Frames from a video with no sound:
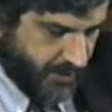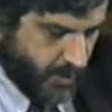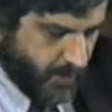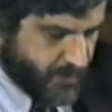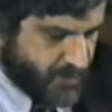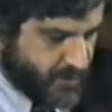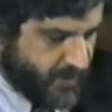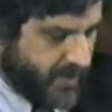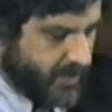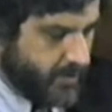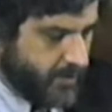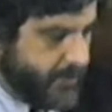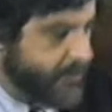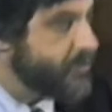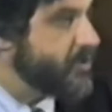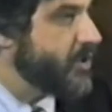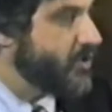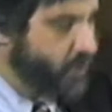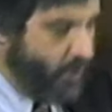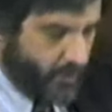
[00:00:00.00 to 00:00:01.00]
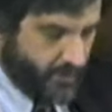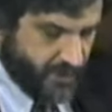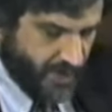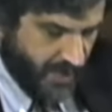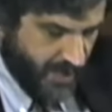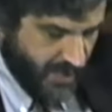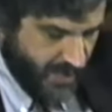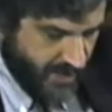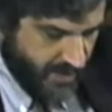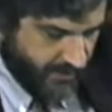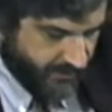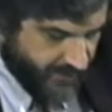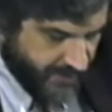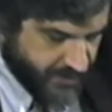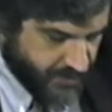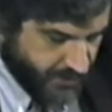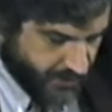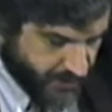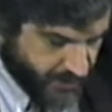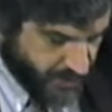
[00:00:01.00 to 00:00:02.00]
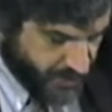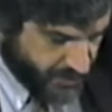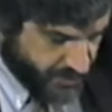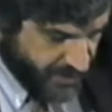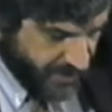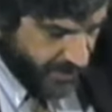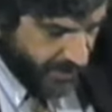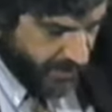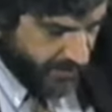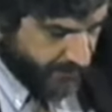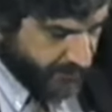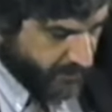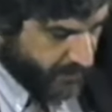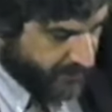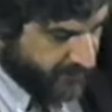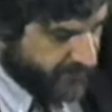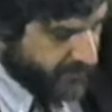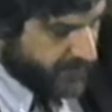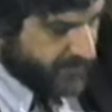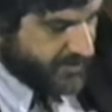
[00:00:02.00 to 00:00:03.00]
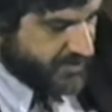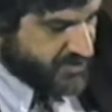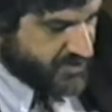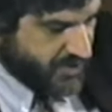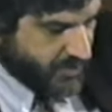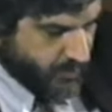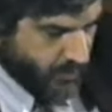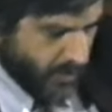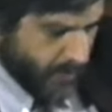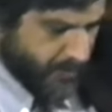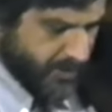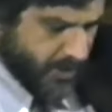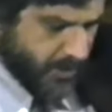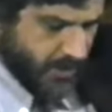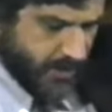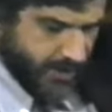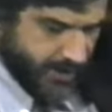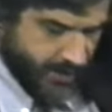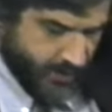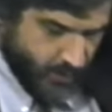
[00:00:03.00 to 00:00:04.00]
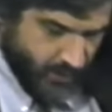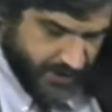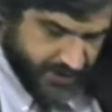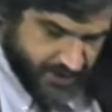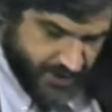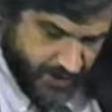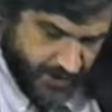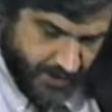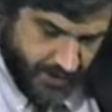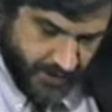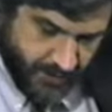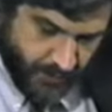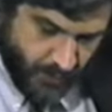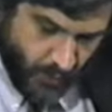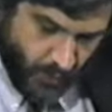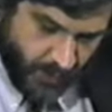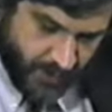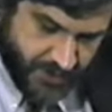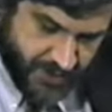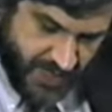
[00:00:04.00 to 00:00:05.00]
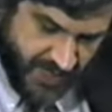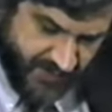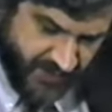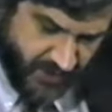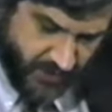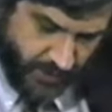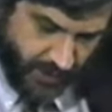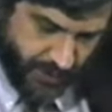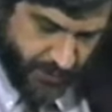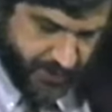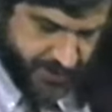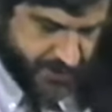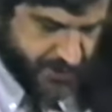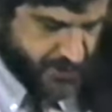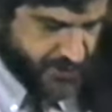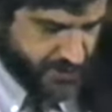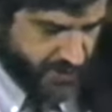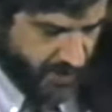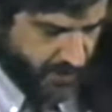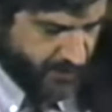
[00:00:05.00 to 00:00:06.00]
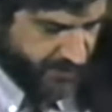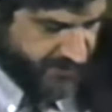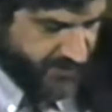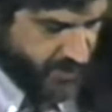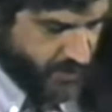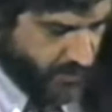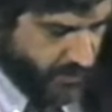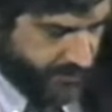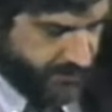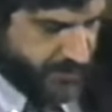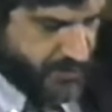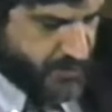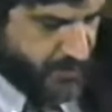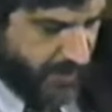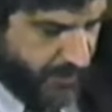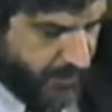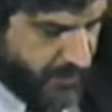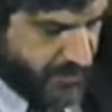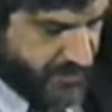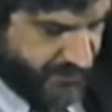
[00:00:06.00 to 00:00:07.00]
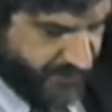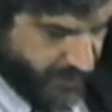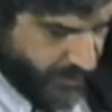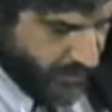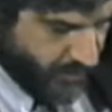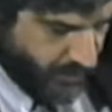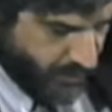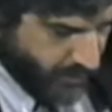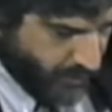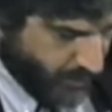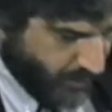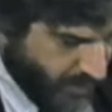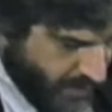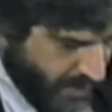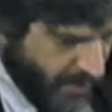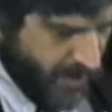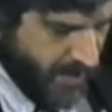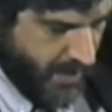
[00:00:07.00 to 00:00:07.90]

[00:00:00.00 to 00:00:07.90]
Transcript: dope smugglers, quote, vessels sailing from filthy Central American and West Indian ports having the lowest scum of the earth as members of the crew,